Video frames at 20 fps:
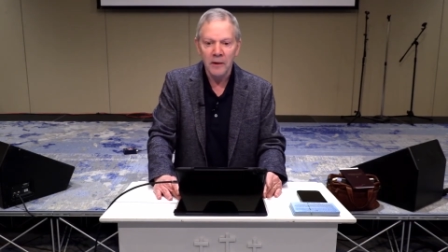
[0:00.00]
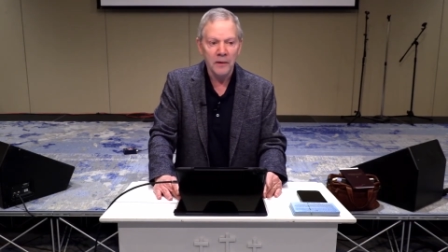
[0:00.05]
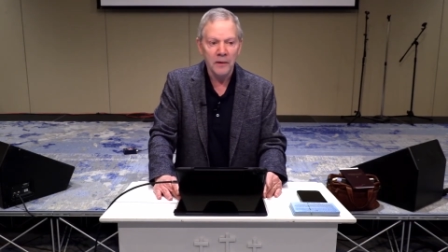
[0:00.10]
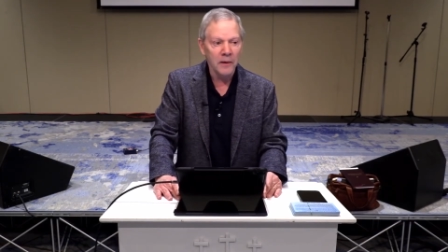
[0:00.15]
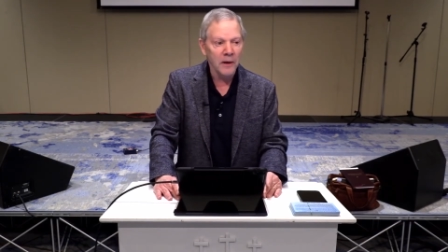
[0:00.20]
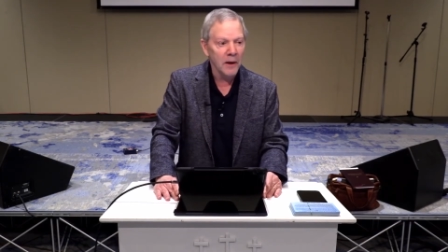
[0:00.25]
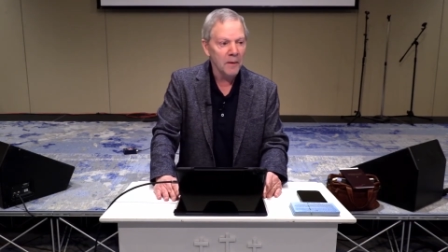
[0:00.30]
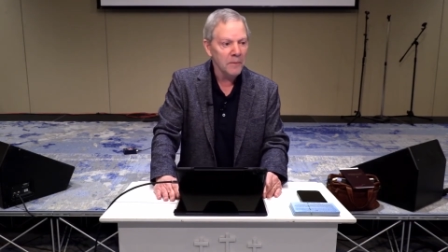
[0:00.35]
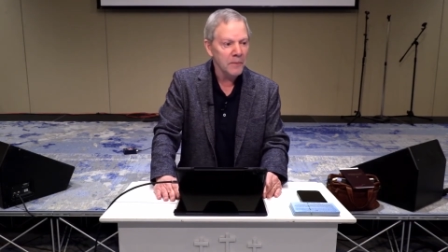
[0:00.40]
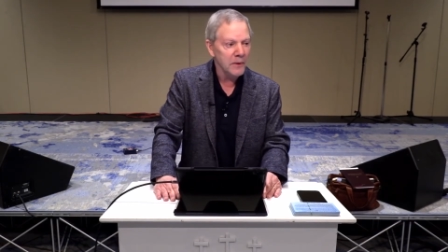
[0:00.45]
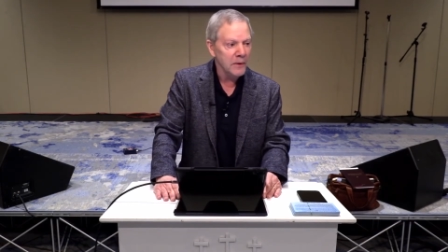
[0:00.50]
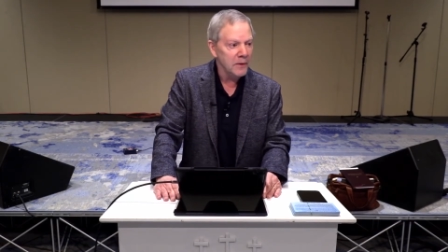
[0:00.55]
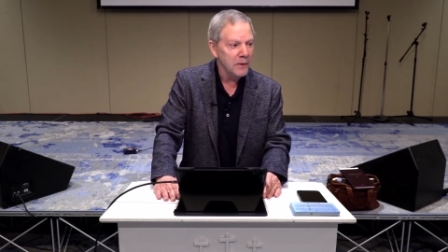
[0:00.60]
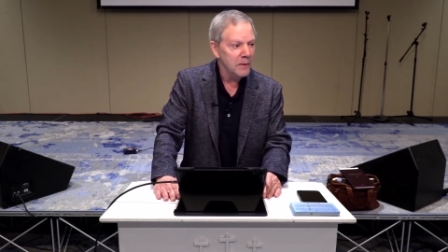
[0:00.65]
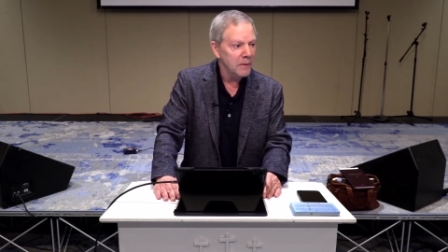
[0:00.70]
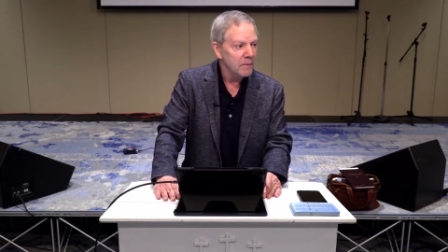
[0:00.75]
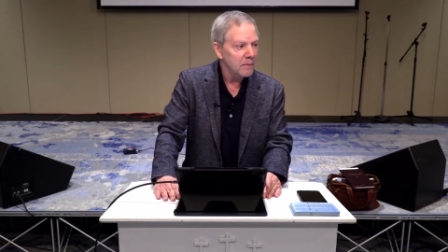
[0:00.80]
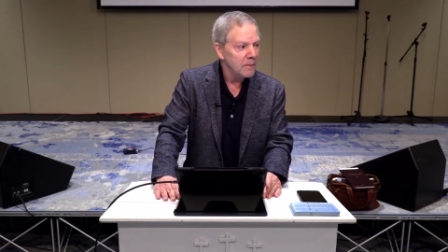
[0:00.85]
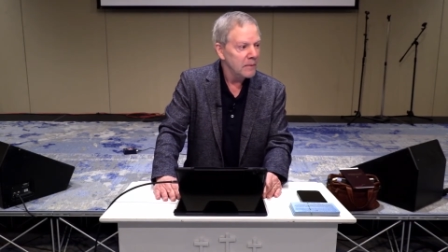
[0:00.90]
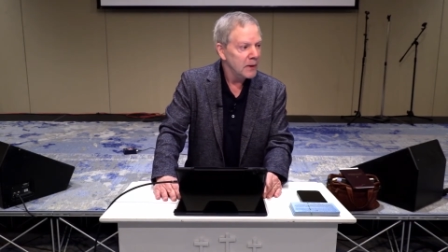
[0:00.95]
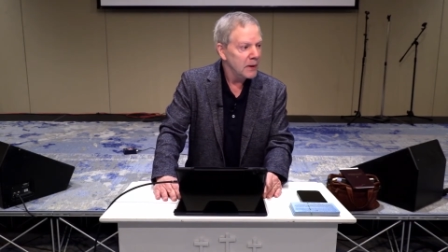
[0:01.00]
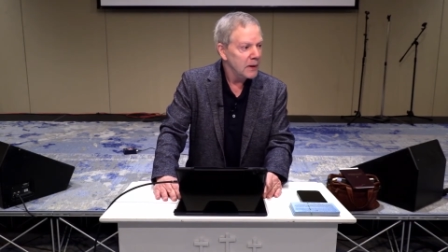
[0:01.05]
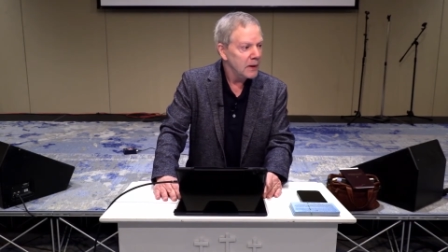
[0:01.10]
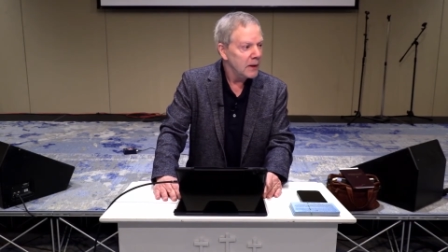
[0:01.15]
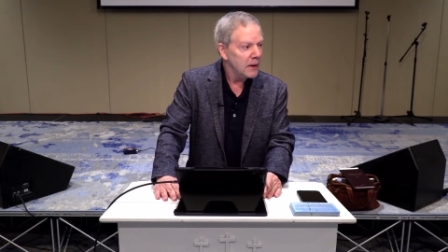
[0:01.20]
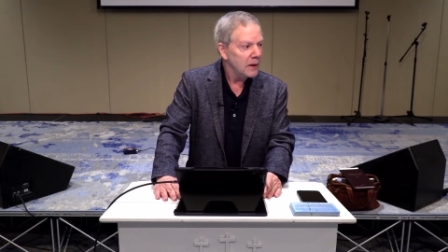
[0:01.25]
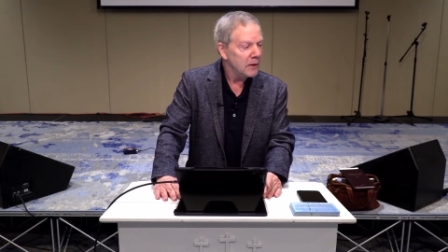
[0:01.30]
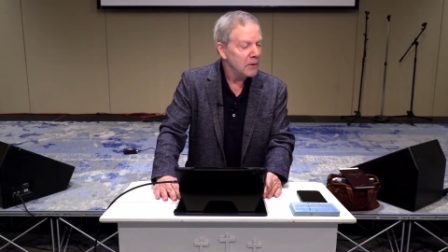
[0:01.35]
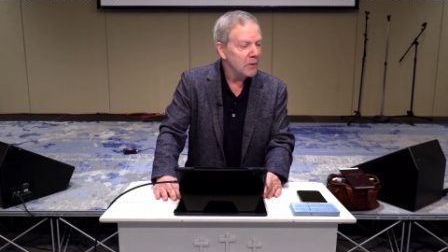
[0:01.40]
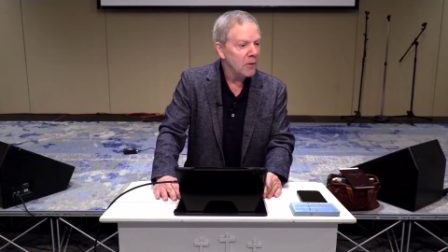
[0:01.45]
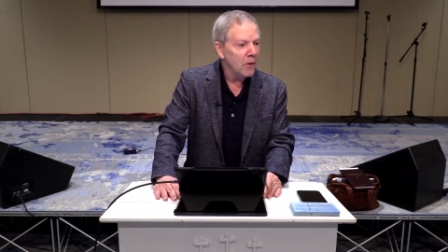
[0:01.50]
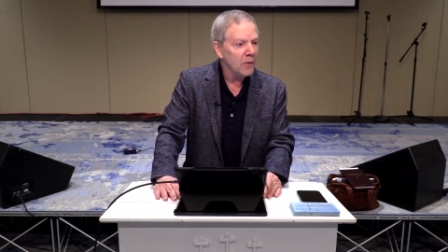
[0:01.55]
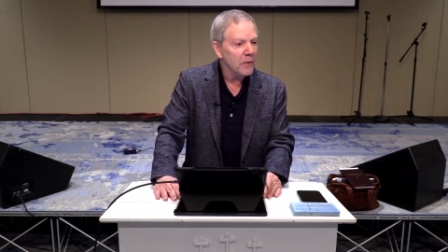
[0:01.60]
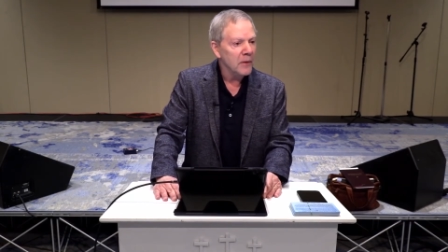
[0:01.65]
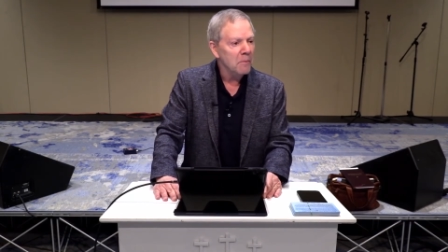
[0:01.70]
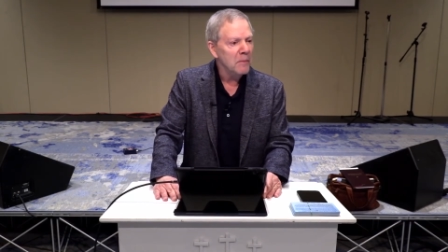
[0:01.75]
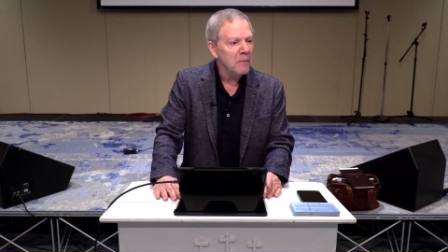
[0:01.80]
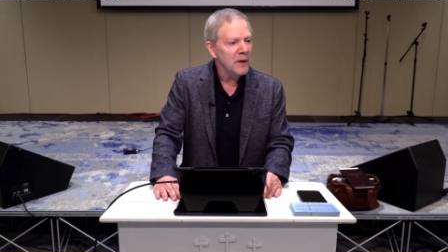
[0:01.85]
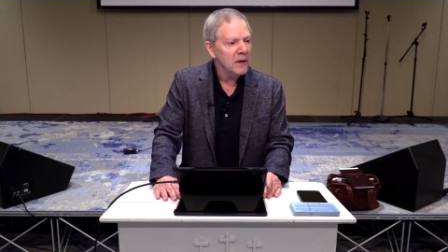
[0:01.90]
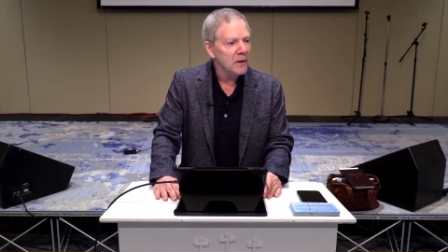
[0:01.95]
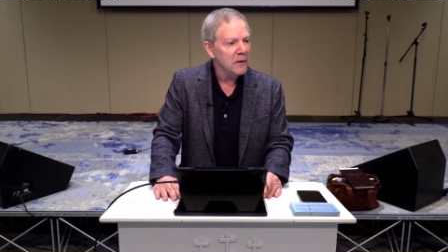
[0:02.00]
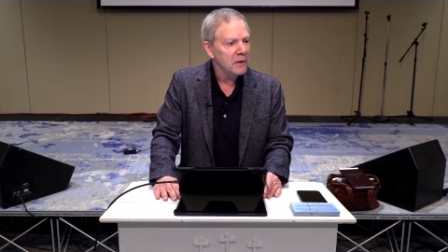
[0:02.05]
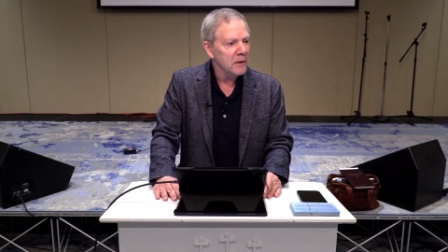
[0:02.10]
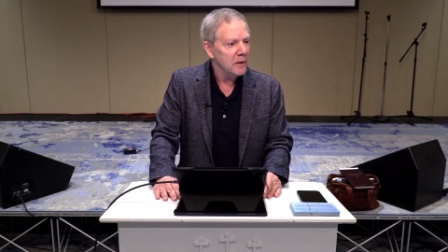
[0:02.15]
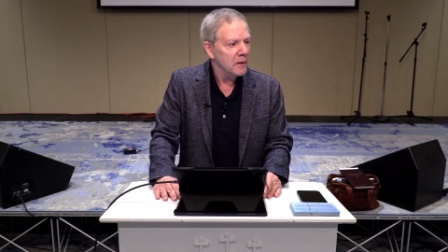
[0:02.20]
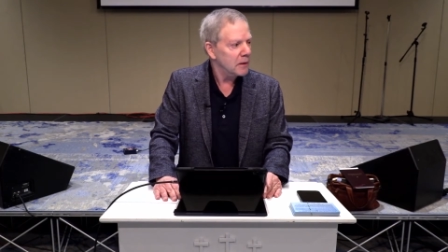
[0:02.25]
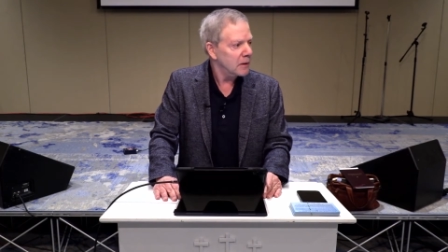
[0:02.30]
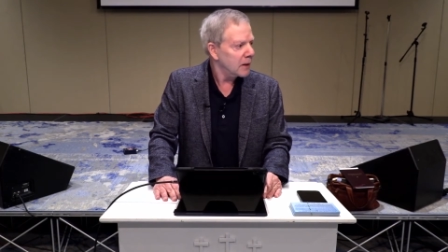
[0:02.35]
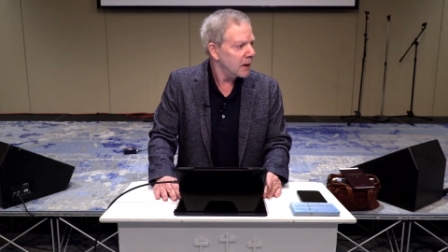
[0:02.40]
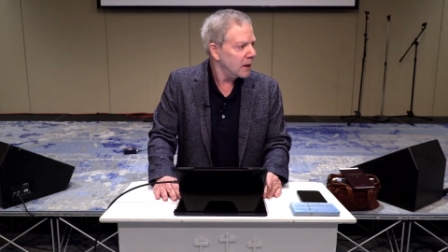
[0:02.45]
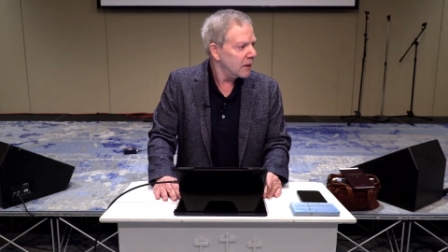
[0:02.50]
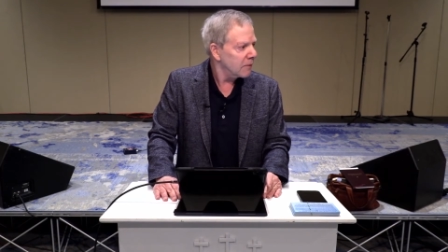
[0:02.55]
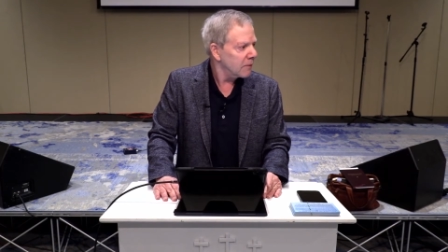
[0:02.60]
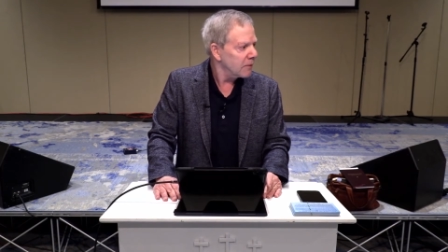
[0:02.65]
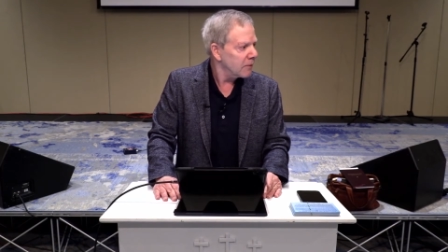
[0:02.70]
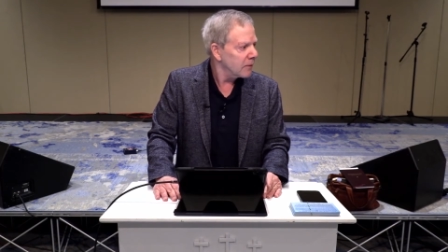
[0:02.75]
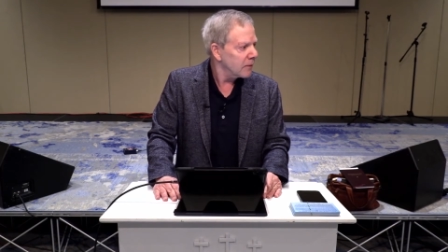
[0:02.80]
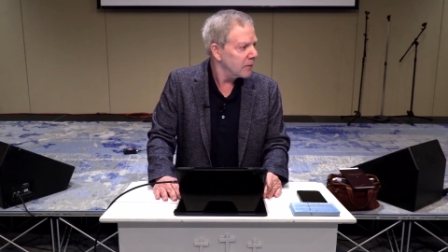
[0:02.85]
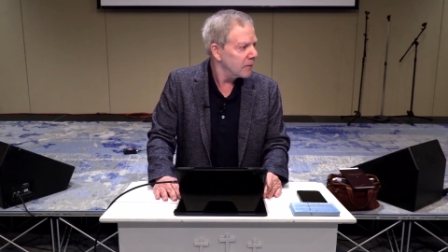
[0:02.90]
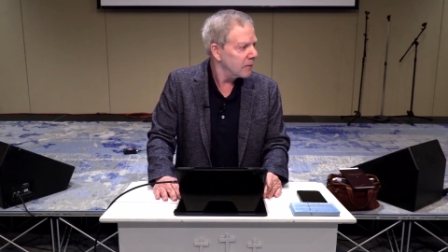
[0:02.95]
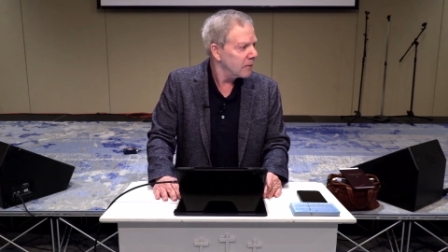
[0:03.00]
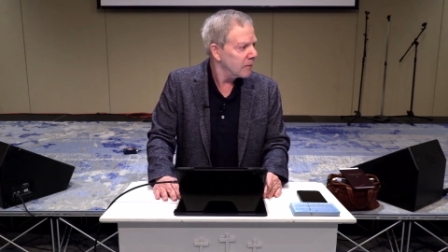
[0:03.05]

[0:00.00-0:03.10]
adopted. It's called the mixed life.